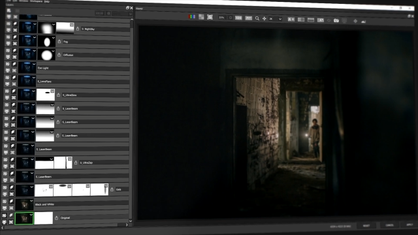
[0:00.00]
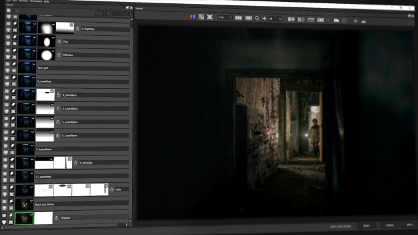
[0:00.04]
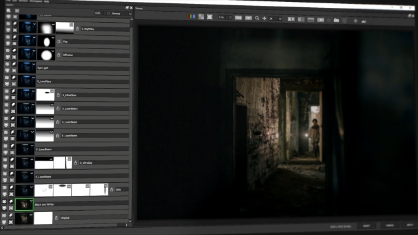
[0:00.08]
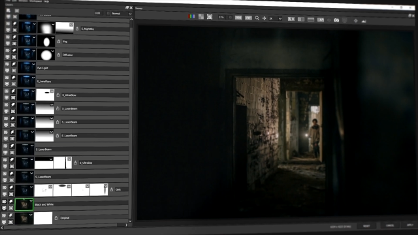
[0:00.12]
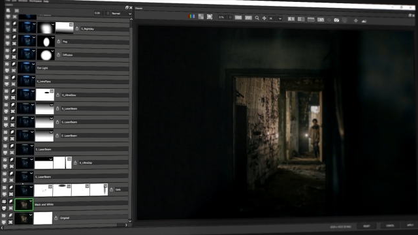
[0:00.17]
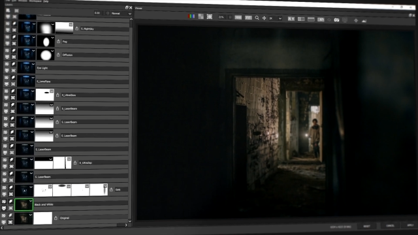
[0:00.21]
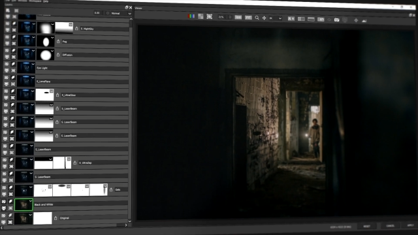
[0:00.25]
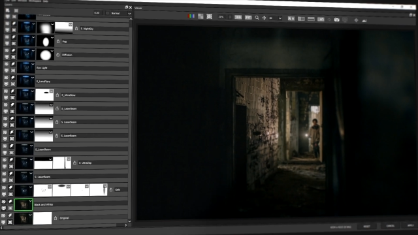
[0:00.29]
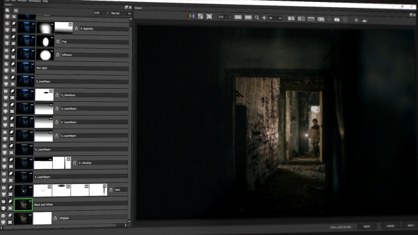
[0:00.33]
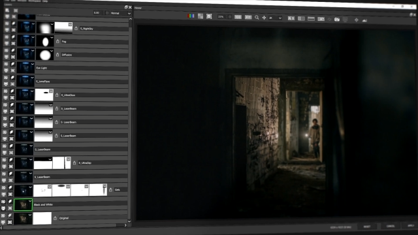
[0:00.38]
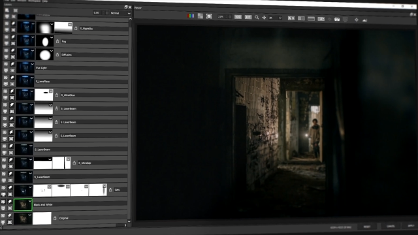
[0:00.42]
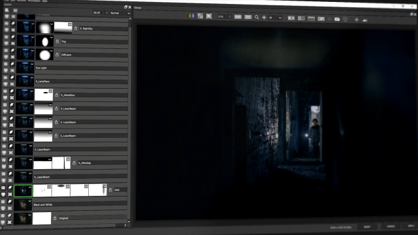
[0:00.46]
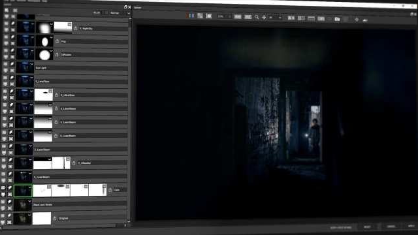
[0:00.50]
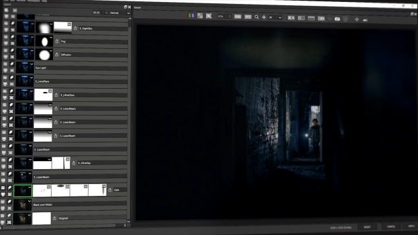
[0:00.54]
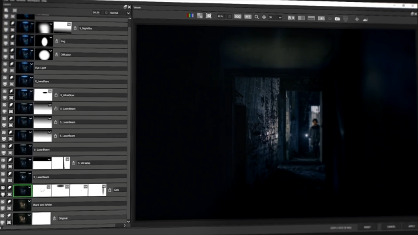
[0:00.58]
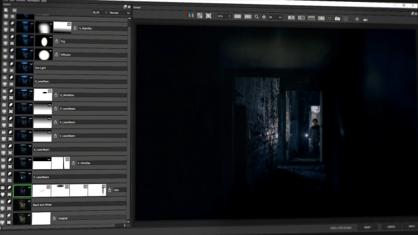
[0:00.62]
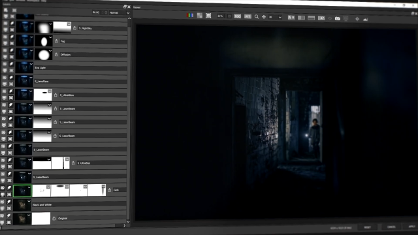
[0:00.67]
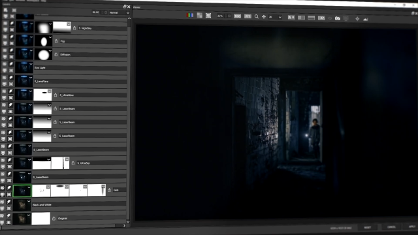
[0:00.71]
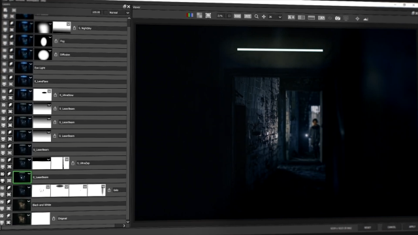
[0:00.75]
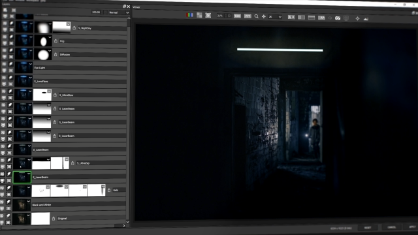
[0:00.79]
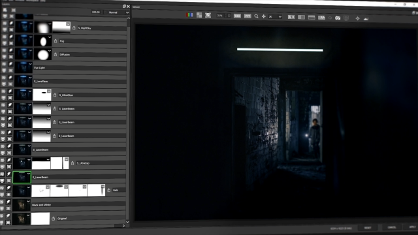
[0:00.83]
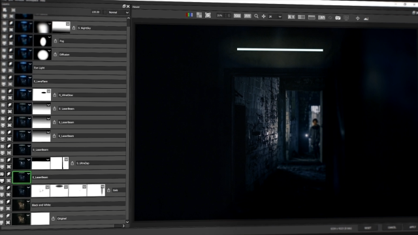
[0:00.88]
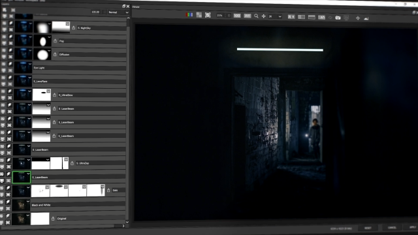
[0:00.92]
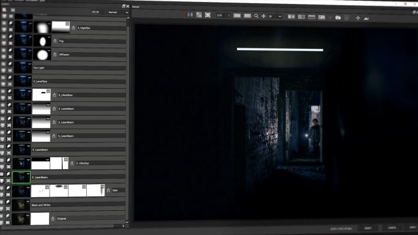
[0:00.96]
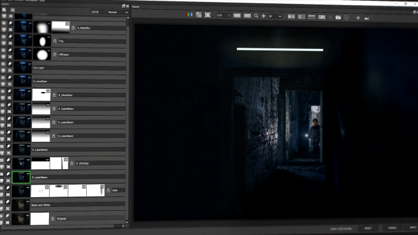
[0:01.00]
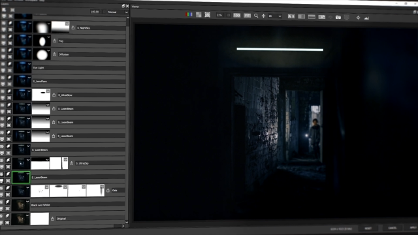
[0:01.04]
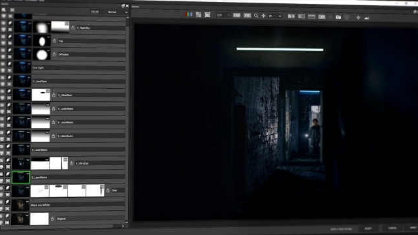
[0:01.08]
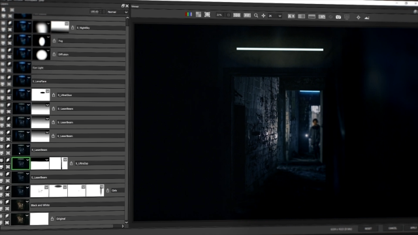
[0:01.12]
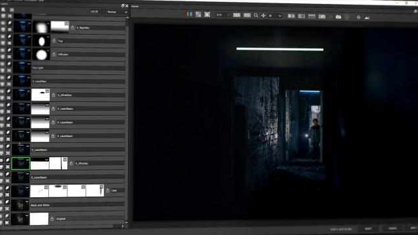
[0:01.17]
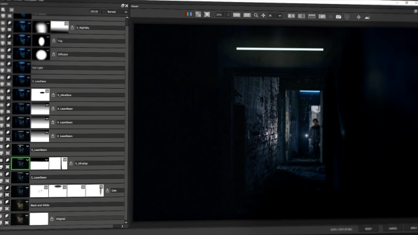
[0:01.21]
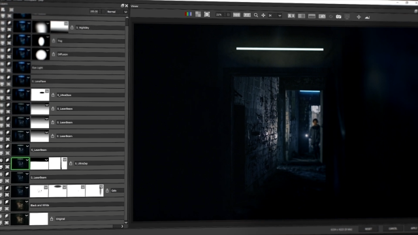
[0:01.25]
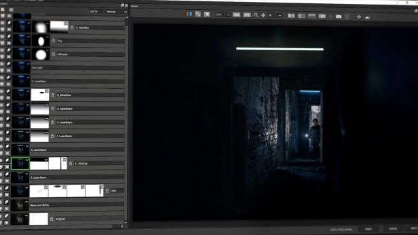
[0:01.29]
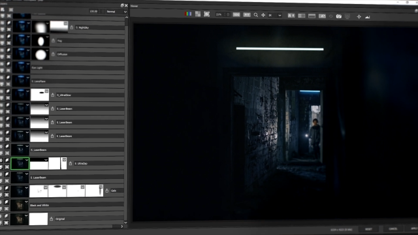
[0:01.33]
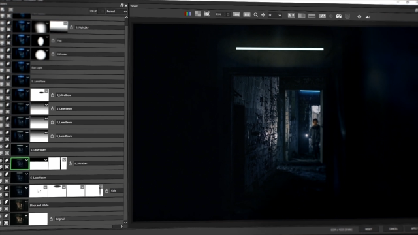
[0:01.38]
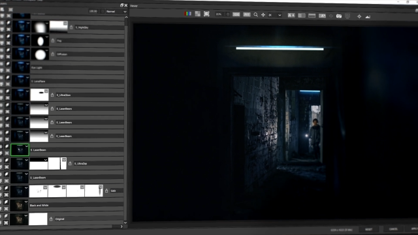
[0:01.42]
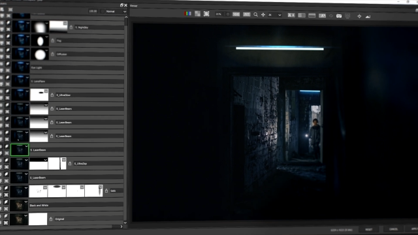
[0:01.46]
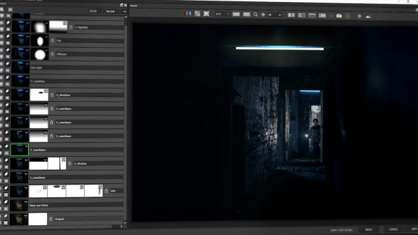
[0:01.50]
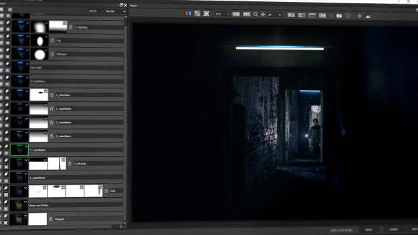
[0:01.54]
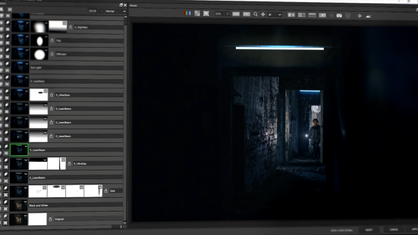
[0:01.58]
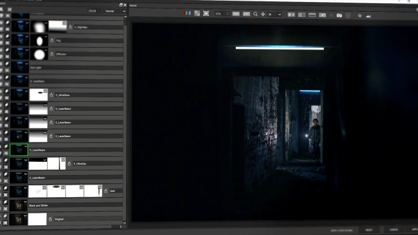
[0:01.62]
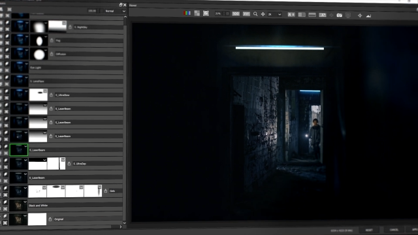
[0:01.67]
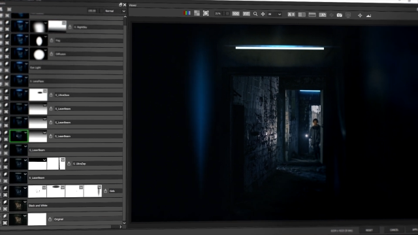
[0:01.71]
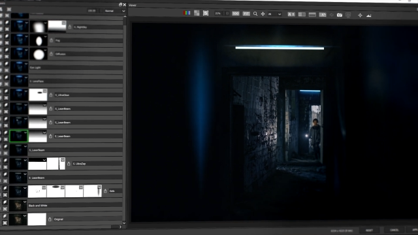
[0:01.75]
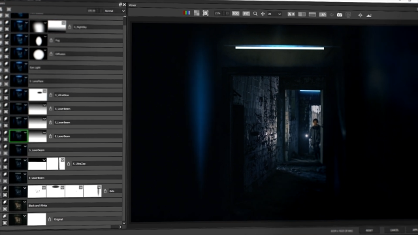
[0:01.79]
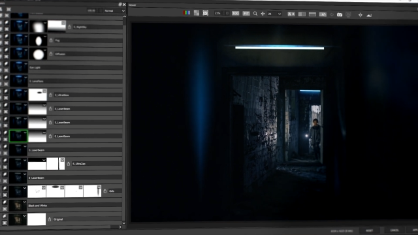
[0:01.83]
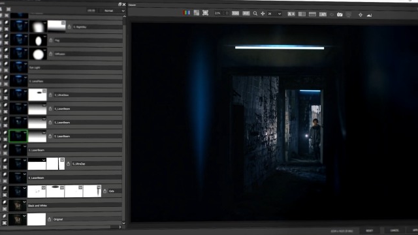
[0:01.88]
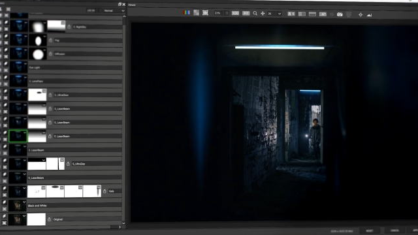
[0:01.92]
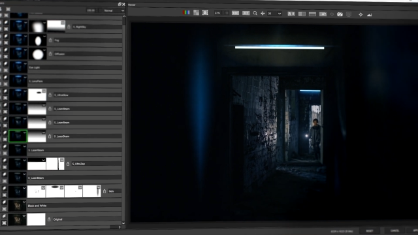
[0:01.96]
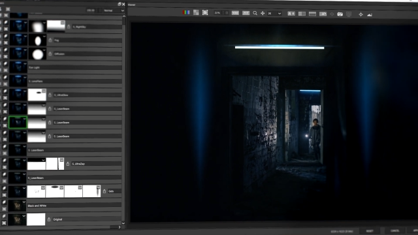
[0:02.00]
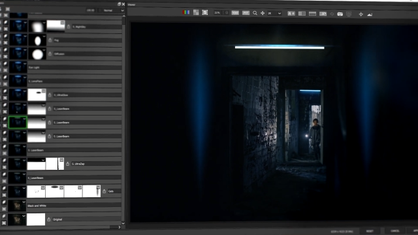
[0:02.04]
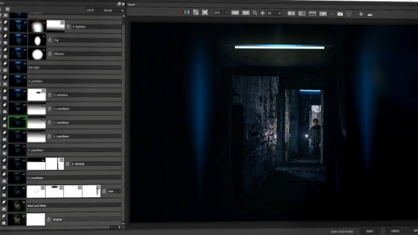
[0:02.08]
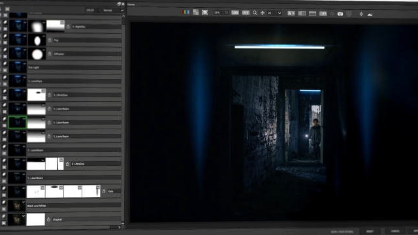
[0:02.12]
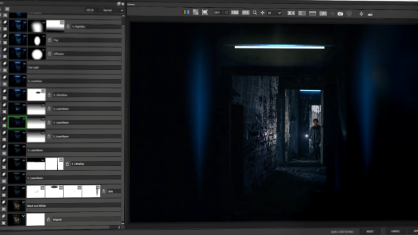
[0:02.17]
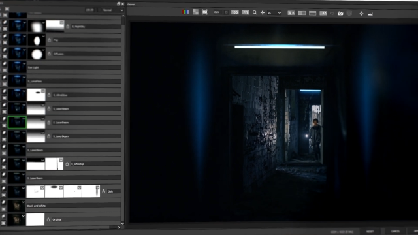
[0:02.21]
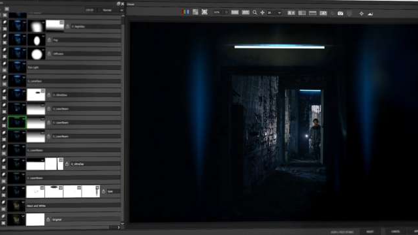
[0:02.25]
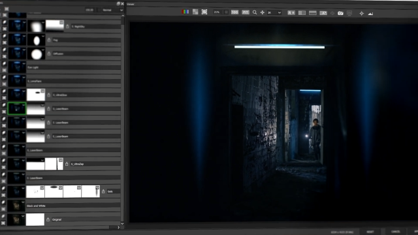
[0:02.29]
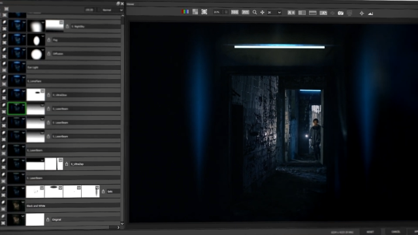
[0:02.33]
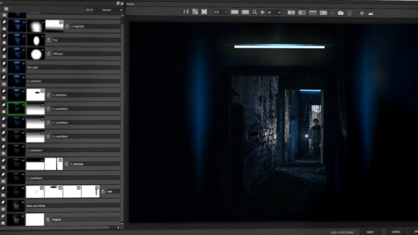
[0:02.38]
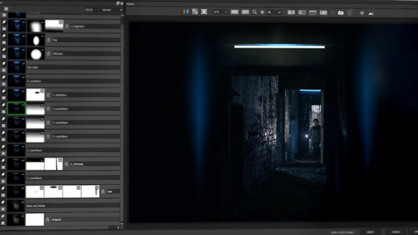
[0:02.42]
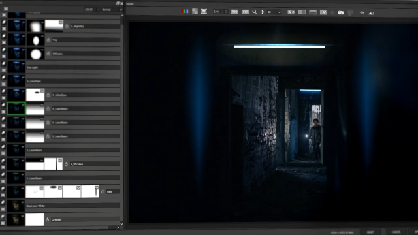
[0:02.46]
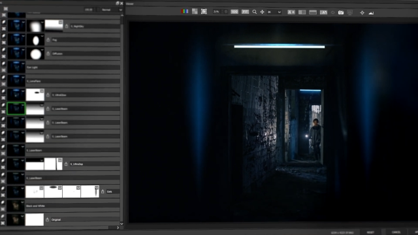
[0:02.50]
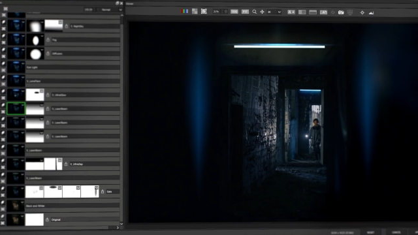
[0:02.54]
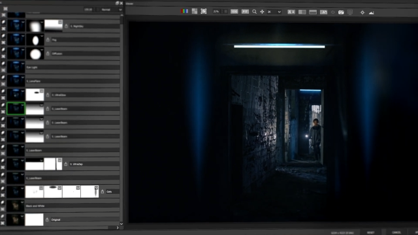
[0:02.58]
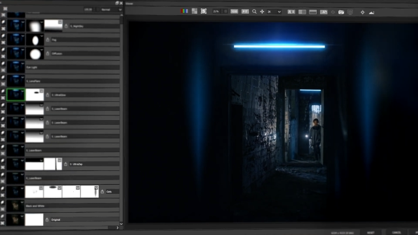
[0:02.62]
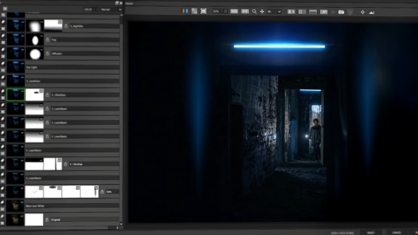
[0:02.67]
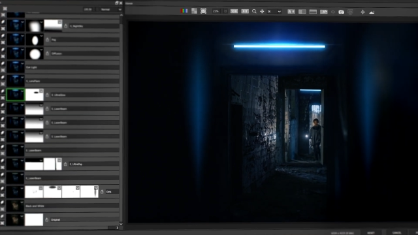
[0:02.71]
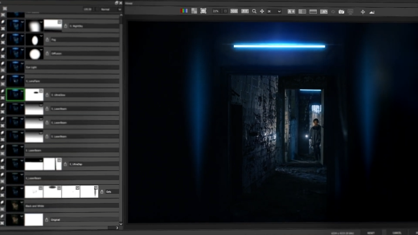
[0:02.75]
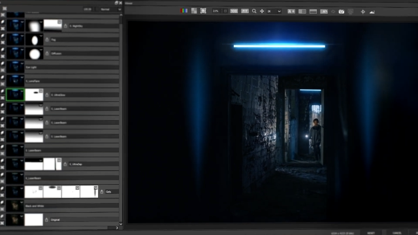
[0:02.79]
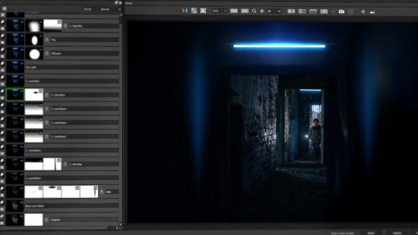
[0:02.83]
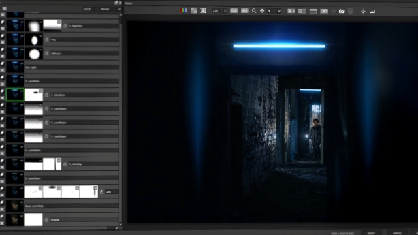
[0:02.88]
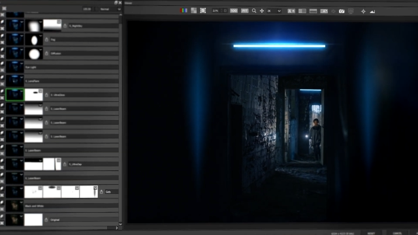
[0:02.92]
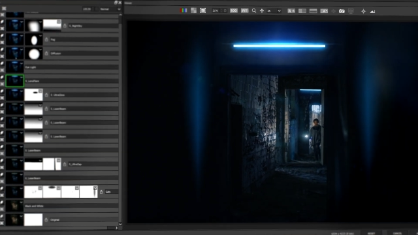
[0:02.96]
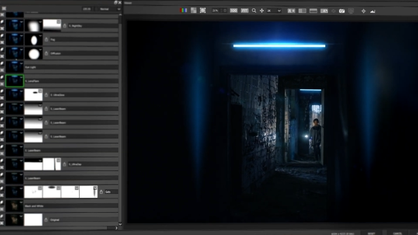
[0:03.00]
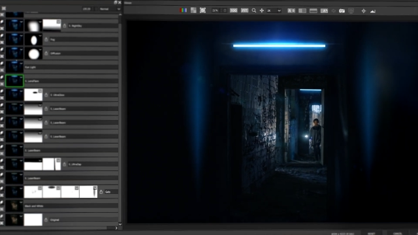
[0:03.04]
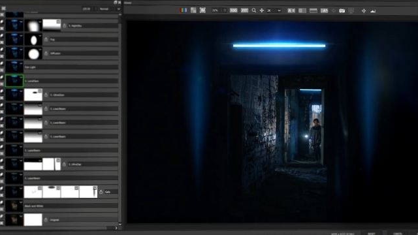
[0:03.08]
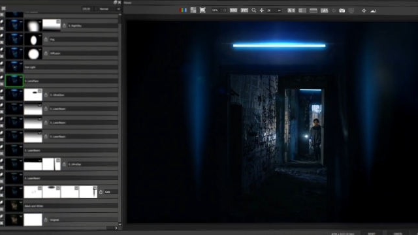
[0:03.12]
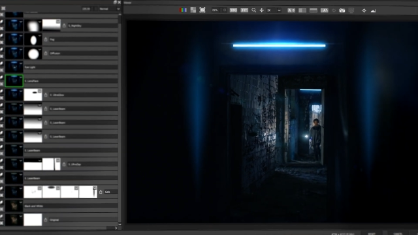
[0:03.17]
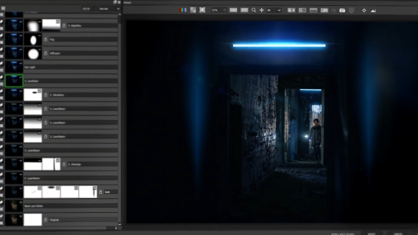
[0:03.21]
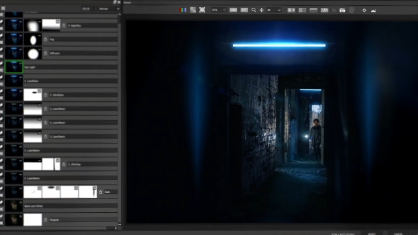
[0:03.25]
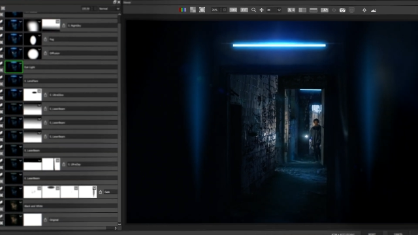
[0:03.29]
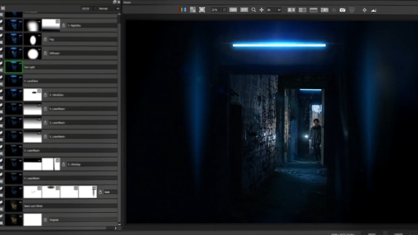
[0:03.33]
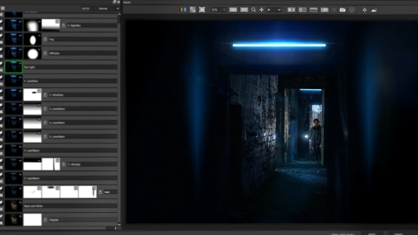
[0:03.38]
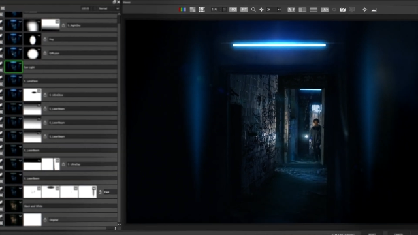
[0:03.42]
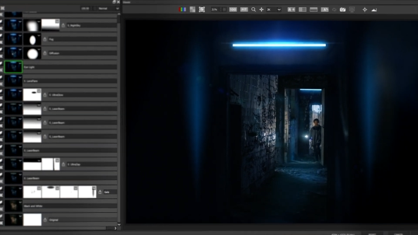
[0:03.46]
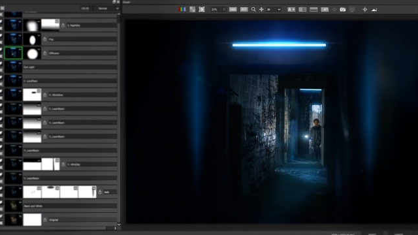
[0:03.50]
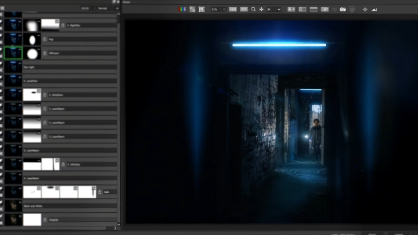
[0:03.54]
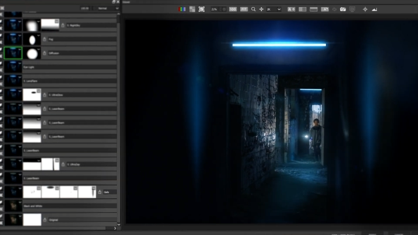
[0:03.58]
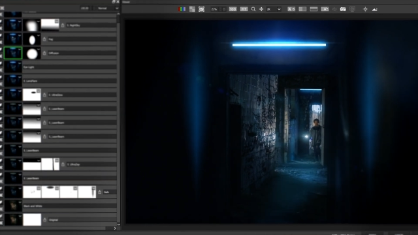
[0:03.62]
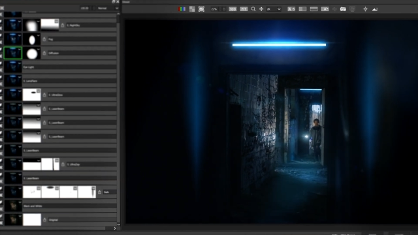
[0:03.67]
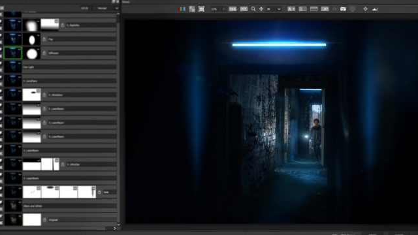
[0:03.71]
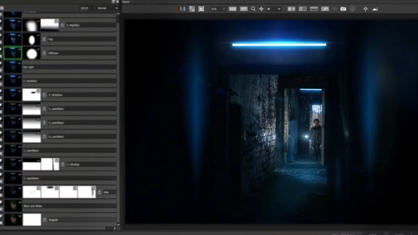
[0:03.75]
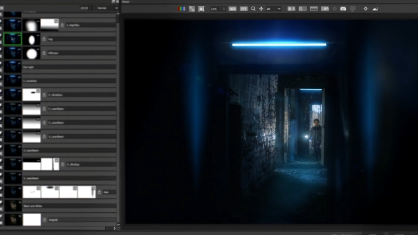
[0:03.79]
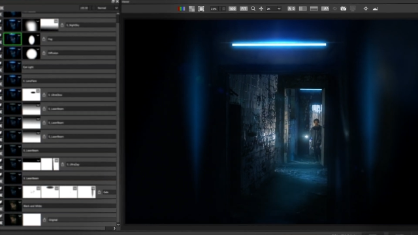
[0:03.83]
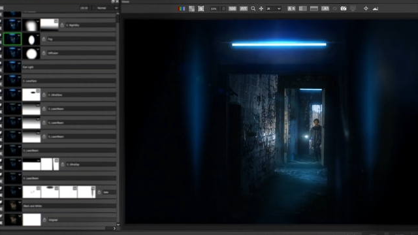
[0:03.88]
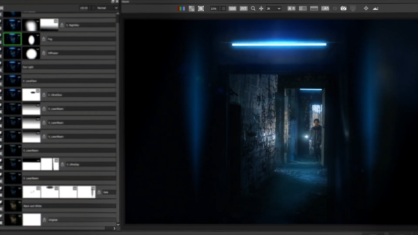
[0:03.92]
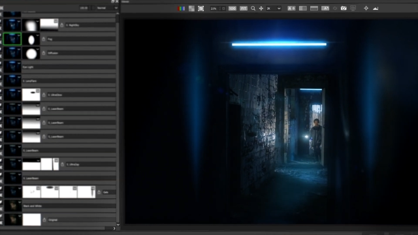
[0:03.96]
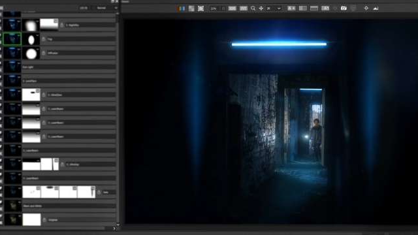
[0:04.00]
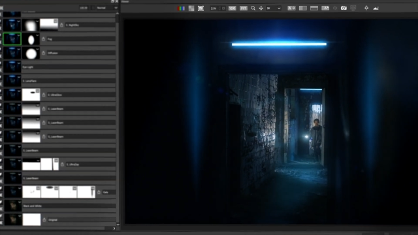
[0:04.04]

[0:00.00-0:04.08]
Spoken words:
Nobody's mouth can be seen.